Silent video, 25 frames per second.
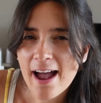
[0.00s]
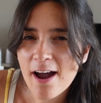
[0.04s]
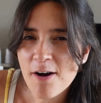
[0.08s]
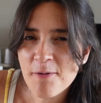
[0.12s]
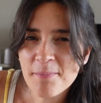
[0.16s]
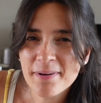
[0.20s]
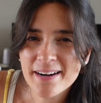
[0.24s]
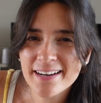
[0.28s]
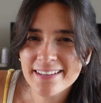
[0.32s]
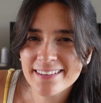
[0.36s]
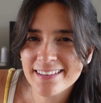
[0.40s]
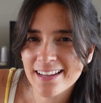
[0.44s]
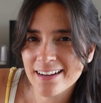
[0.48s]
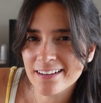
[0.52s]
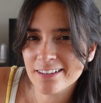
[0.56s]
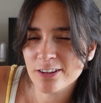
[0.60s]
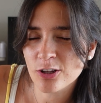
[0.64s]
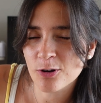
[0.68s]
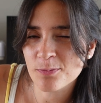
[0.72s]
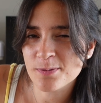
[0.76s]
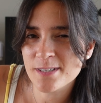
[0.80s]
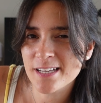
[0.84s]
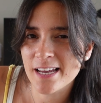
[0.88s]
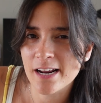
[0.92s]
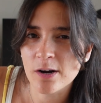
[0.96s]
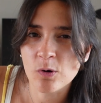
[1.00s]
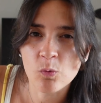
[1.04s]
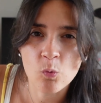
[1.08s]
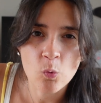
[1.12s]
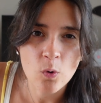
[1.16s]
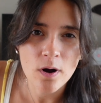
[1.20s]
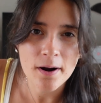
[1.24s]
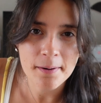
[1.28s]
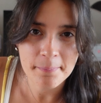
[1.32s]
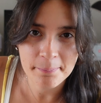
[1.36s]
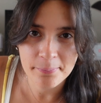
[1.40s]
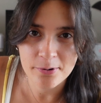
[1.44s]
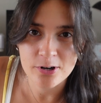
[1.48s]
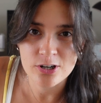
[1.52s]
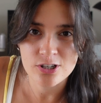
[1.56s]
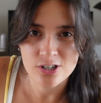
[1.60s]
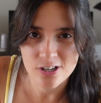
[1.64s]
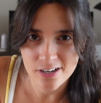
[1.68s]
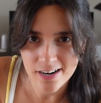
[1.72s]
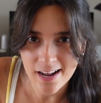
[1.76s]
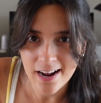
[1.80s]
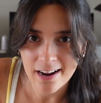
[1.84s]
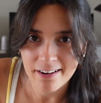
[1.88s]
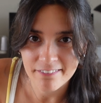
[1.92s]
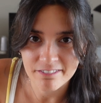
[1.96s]
How many tank tops can one
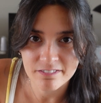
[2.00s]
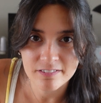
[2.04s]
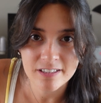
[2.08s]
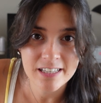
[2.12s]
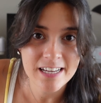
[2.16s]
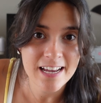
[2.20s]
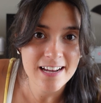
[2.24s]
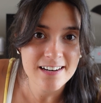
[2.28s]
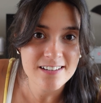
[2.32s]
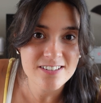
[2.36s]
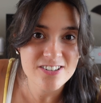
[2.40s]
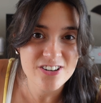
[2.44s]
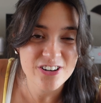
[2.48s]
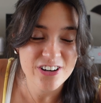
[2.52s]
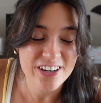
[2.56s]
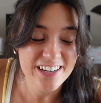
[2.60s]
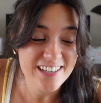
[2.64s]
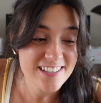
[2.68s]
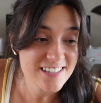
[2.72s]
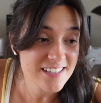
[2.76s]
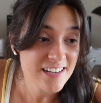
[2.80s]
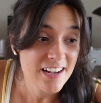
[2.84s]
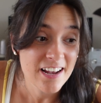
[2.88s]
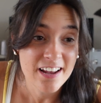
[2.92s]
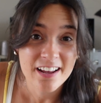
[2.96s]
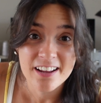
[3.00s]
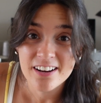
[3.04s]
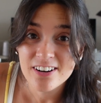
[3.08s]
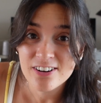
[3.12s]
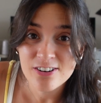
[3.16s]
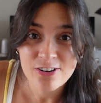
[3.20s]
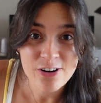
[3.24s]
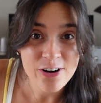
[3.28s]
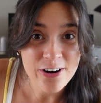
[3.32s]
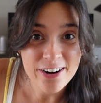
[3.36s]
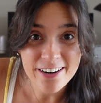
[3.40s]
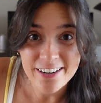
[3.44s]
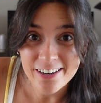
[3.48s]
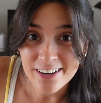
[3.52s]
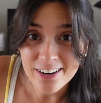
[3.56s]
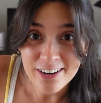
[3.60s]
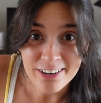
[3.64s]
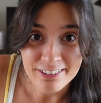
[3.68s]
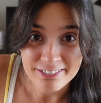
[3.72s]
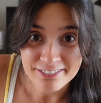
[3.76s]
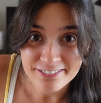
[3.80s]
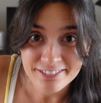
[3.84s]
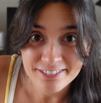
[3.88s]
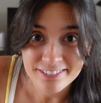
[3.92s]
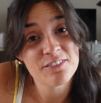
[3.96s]
person have? The answer is not
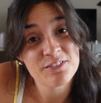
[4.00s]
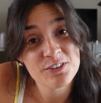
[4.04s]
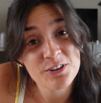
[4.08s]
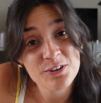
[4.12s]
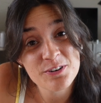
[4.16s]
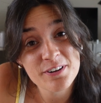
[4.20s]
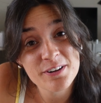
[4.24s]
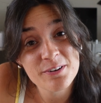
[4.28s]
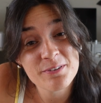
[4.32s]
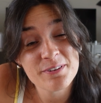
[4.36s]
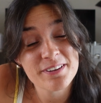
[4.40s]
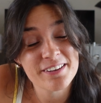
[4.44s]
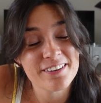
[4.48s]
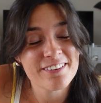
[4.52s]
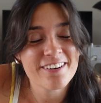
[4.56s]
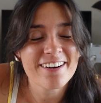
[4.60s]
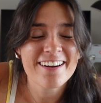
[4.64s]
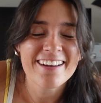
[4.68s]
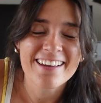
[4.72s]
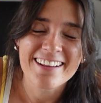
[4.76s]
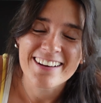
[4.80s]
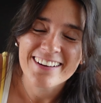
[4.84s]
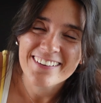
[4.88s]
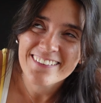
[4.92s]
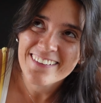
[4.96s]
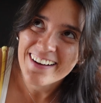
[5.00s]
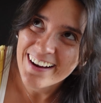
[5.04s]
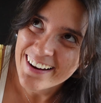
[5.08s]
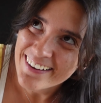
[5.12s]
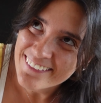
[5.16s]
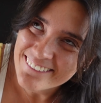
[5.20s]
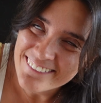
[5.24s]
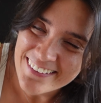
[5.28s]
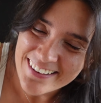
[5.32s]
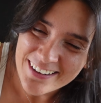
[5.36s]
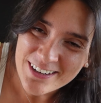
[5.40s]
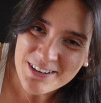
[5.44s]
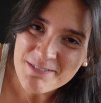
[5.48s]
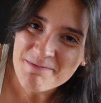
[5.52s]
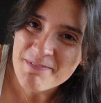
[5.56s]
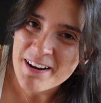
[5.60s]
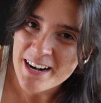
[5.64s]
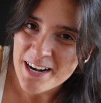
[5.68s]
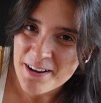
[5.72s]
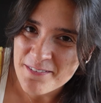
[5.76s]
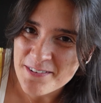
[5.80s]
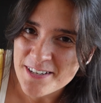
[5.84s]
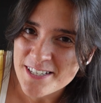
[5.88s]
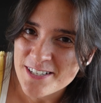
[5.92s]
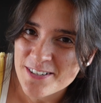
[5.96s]
enough. If you're new here, hello, hi, welcome. My
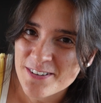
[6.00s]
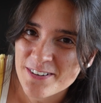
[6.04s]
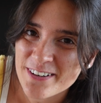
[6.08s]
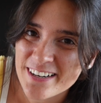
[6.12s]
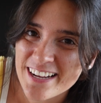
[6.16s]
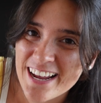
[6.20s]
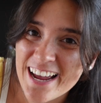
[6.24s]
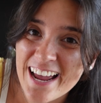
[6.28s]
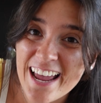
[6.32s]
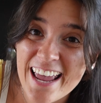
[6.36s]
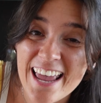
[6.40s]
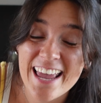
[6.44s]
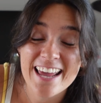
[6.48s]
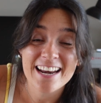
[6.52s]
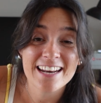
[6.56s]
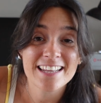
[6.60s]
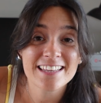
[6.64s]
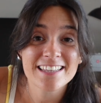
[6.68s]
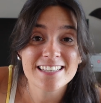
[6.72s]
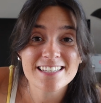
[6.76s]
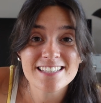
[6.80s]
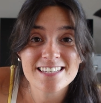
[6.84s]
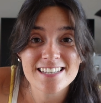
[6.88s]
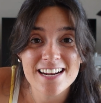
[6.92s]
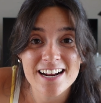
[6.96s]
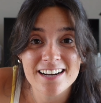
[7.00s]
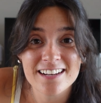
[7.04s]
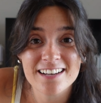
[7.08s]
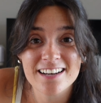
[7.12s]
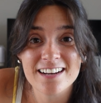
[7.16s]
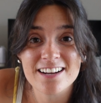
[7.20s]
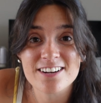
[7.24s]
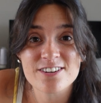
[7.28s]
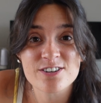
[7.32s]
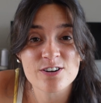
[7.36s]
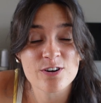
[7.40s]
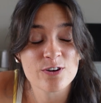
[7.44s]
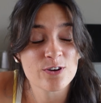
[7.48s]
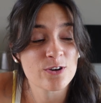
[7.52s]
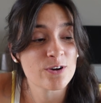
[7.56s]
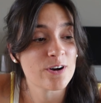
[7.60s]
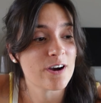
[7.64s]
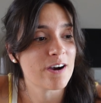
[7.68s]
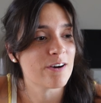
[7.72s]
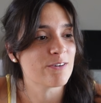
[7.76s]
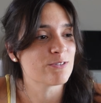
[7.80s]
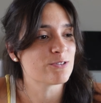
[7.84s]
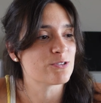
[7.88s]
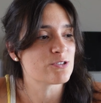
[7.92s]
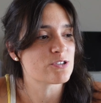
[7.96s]
name is Nuria, and in this channel I show you
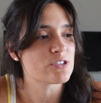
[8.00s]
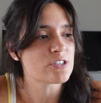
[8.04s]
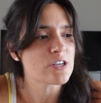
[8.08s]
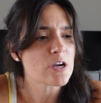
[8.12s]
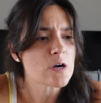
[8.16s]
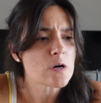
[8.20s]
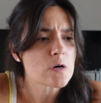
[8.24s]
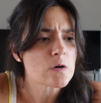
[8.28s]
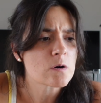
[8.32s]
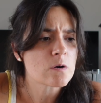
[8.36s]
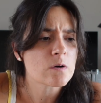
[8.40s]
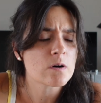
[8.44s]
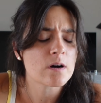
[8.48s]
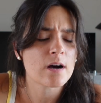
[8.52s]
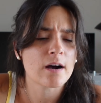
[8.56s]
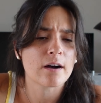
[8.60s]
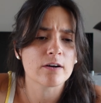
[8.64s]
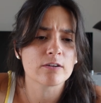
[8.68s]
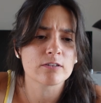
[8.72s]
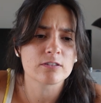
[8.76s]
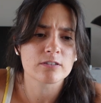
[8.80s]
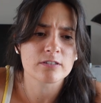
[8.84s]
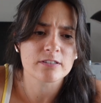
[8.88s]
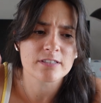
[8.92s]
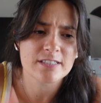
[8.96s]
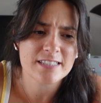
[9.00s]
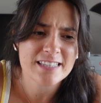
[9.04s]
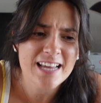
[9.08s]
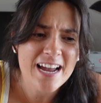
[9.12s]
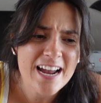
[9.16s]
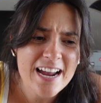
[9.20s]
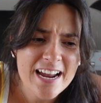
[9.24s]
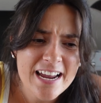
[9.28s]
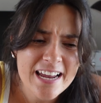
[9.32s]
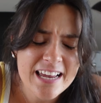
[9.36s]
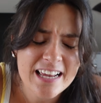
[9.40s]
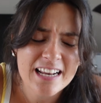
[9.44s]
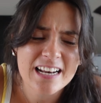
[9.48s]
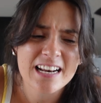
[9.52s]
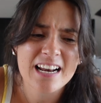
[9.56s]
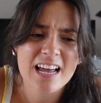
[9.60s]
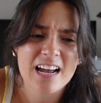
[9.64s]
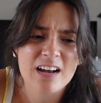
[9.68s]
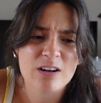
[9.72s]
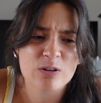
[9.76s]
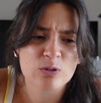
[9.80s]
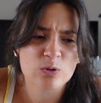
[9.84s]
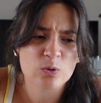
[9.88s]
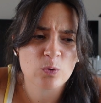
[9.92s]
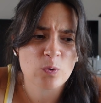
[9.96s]
how to sew, how to style,
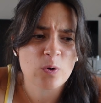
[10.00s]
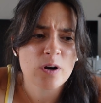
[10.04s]
how